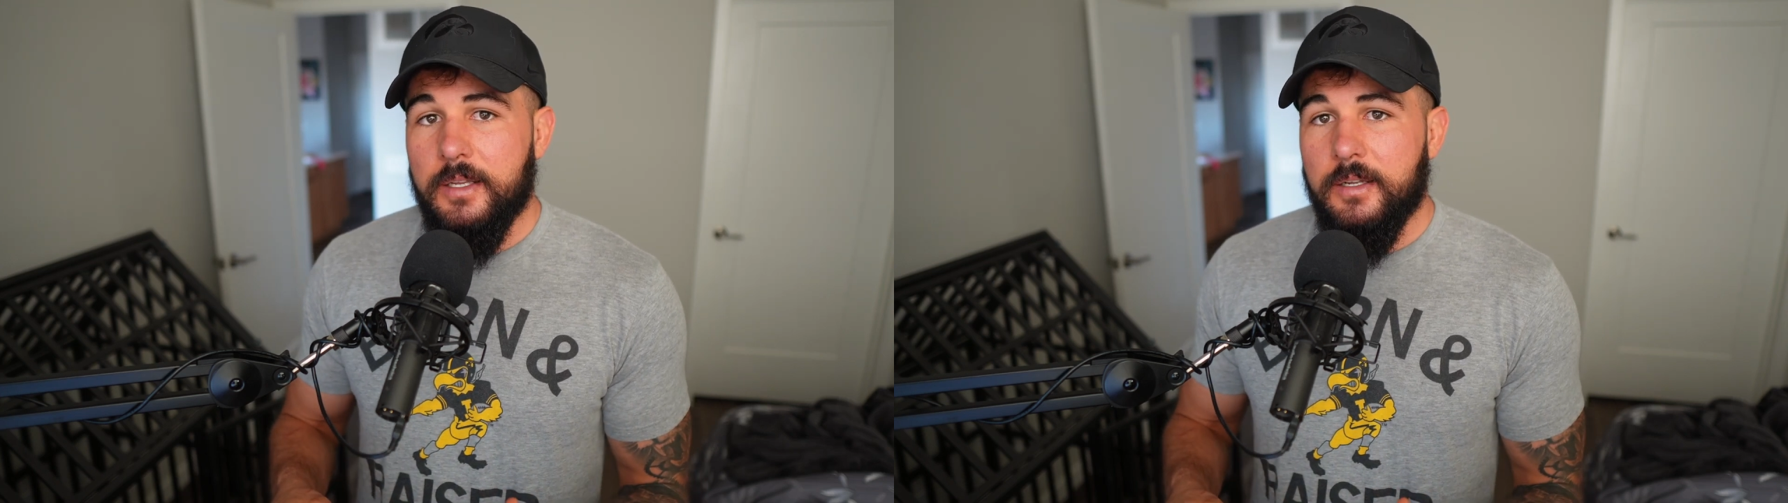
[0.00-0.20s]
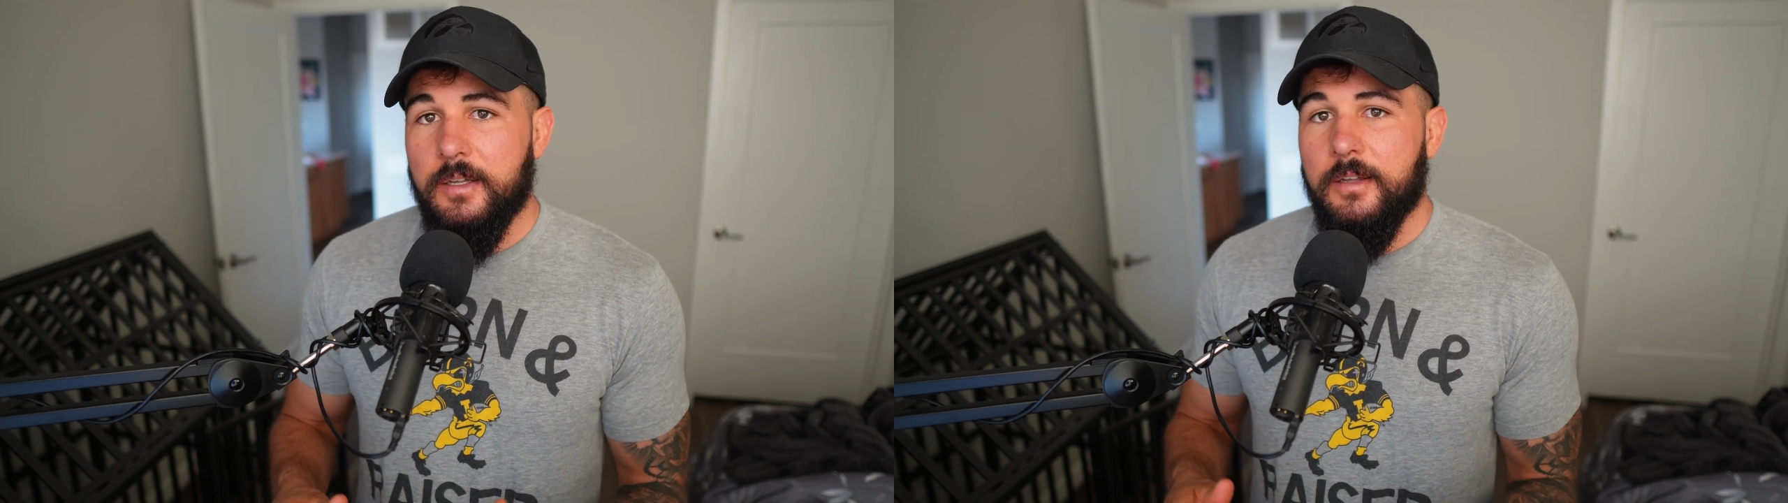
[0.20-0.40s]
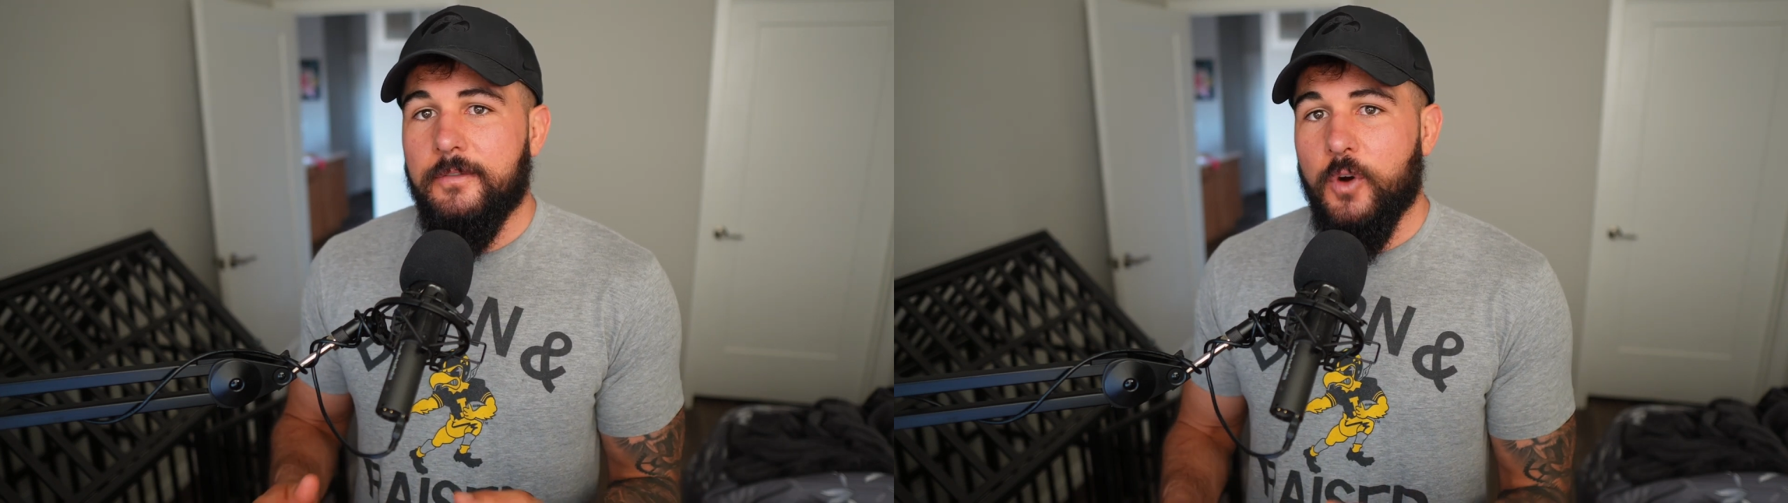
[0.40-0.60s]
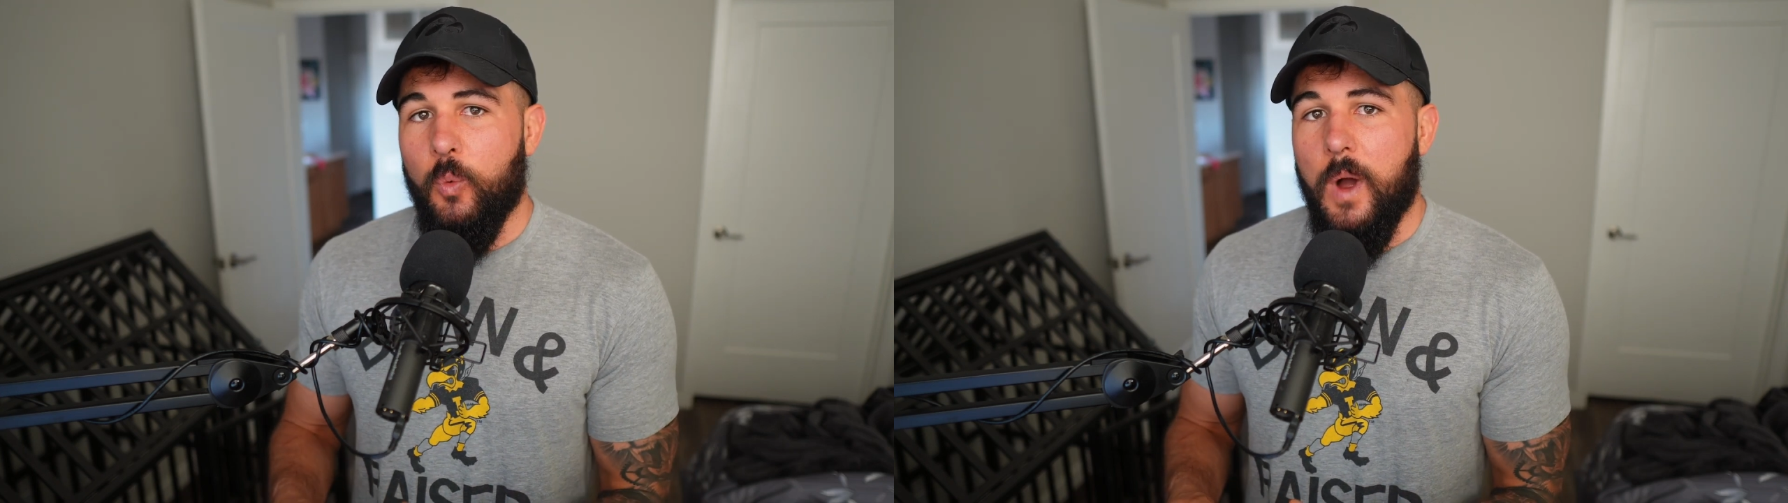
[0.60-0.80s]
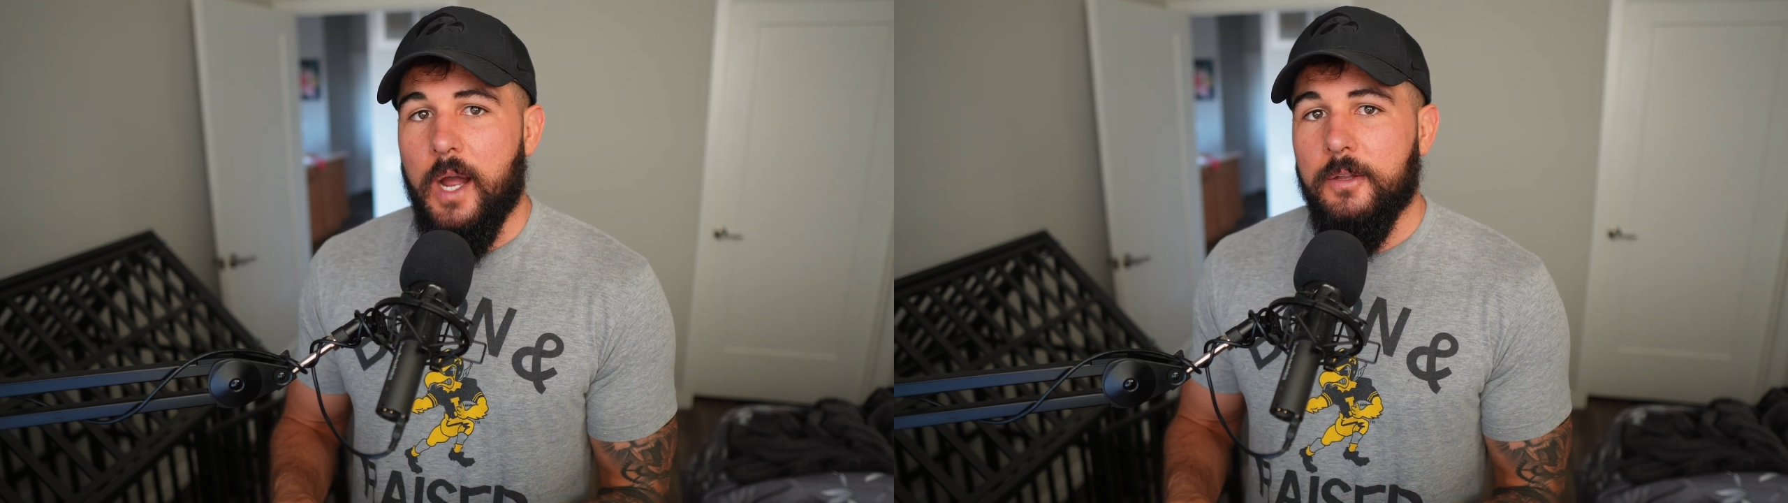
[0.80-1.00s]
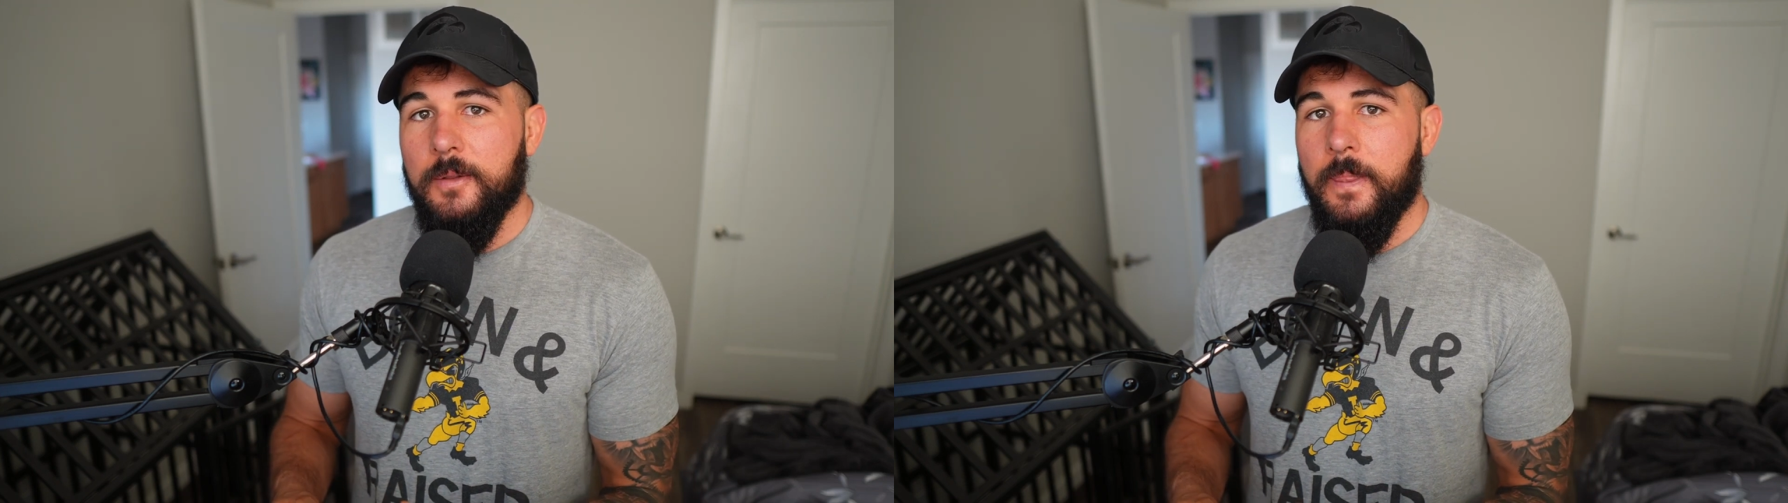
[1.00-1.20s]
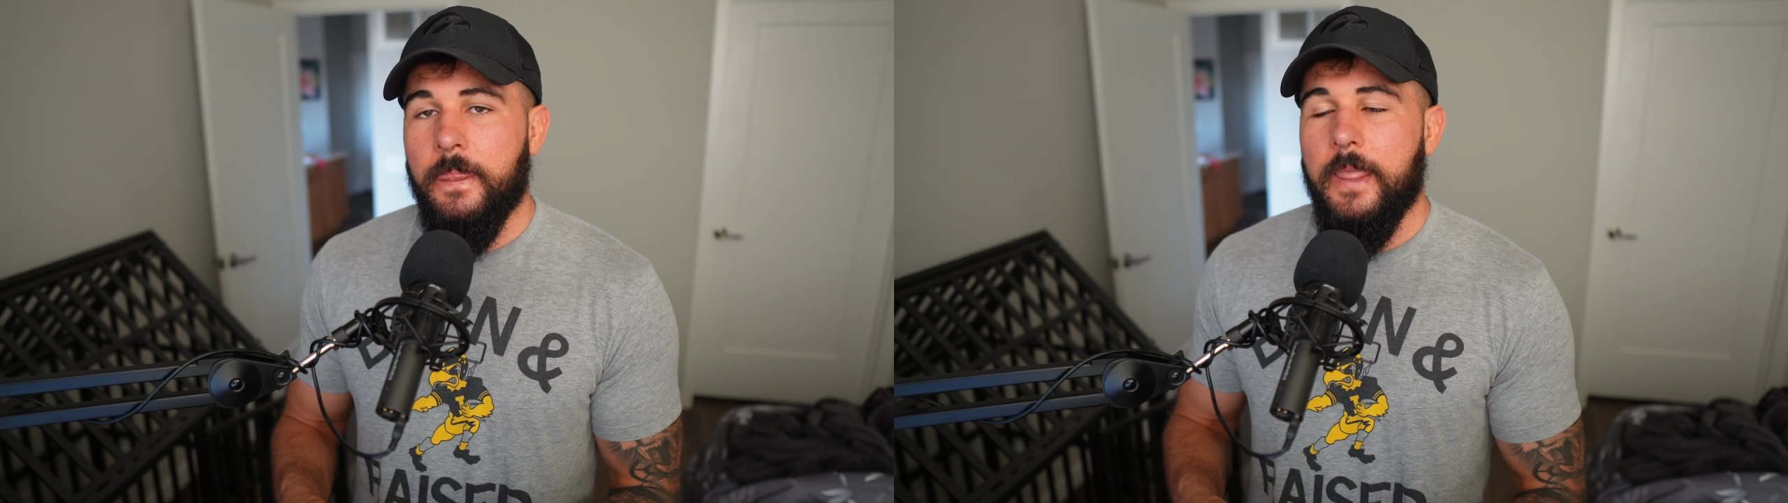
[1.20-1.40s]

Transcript: it for a while,